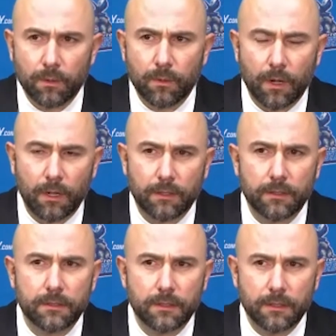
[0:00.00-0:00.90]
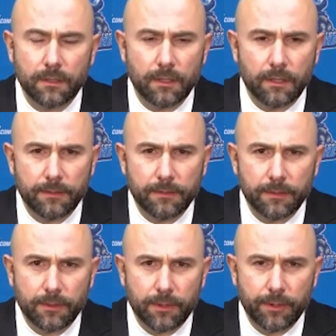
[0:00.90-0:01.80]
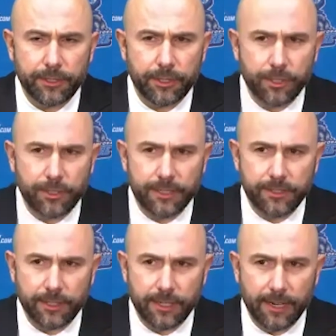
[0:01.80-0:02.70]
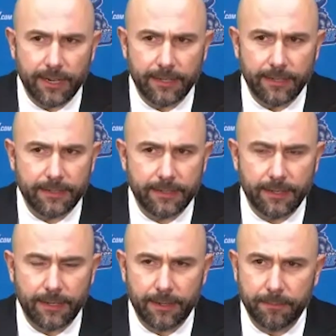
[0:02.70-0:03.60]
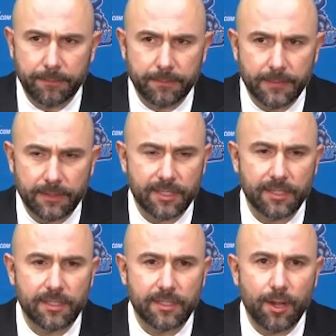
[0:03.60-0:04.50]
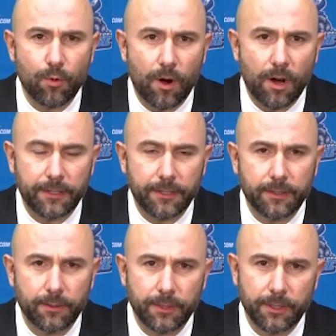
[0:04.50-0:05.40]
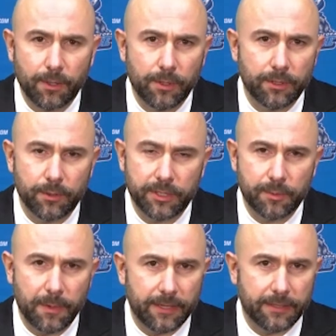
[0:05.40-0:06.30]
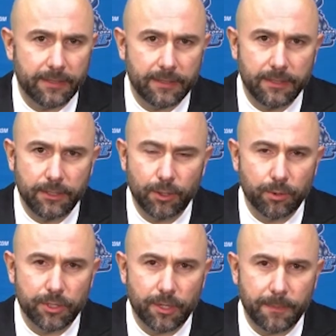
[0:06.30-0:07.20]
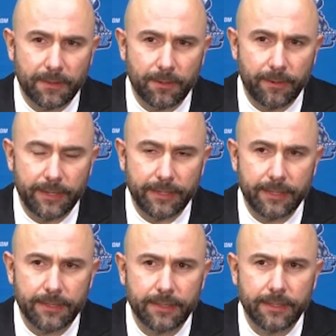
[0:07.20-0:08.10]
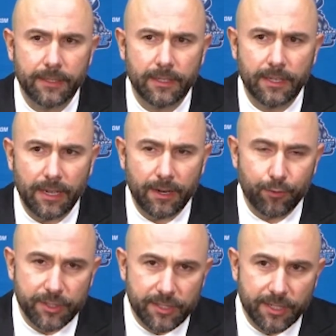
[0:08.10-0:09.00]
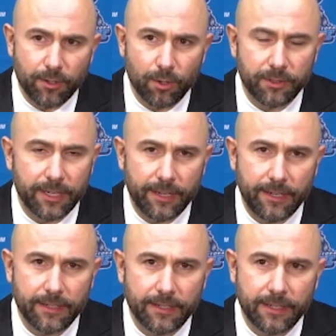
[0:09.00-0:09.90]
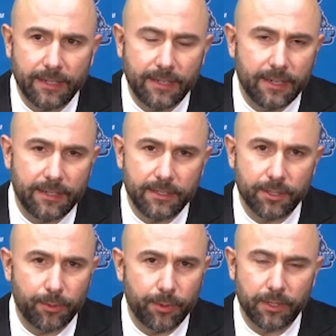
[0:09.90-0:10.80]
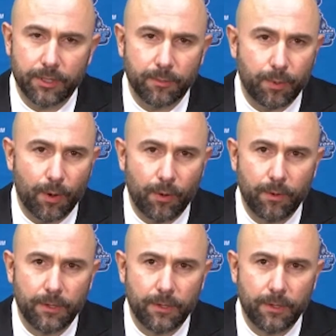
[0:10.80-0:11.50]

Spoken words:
Well, Christian is a guy that since day one, we know what to expect. He shows up at the rink every single day, and he's a real good pro.